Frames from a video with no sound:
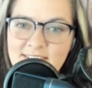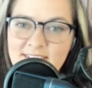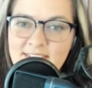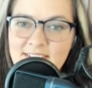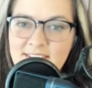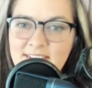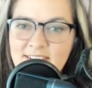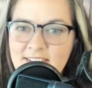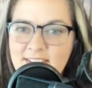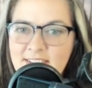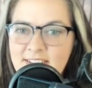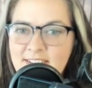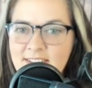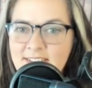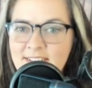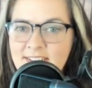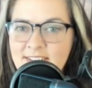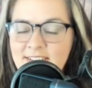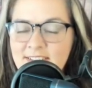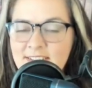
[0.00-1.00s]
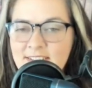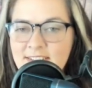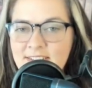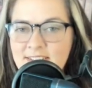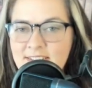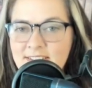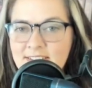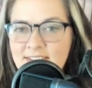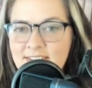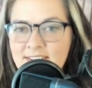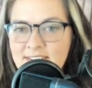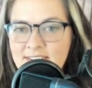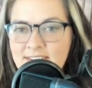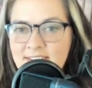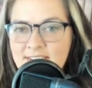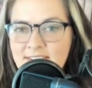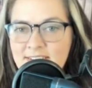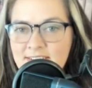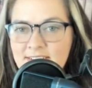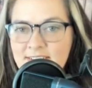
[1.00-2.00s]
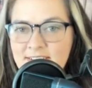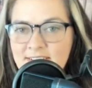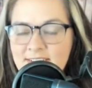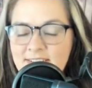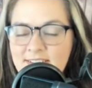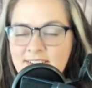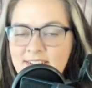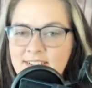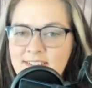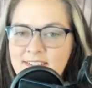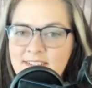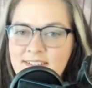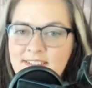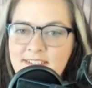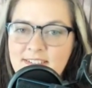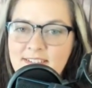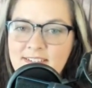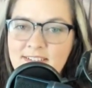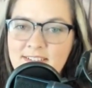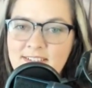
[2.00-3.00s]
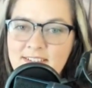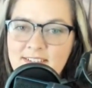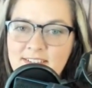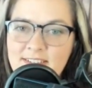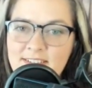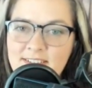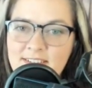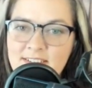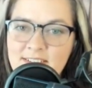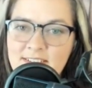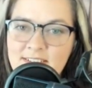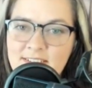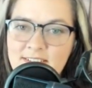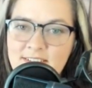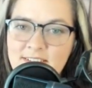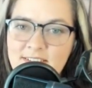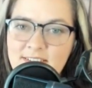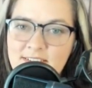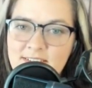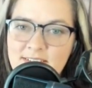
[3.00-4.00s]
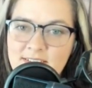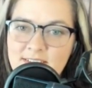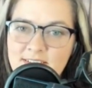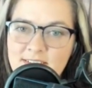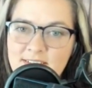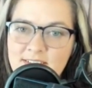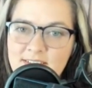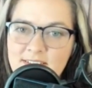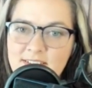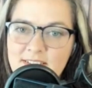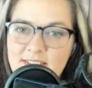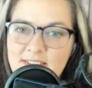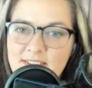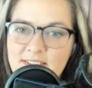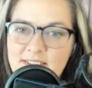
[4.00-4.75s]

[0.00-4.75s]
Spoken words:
(silent)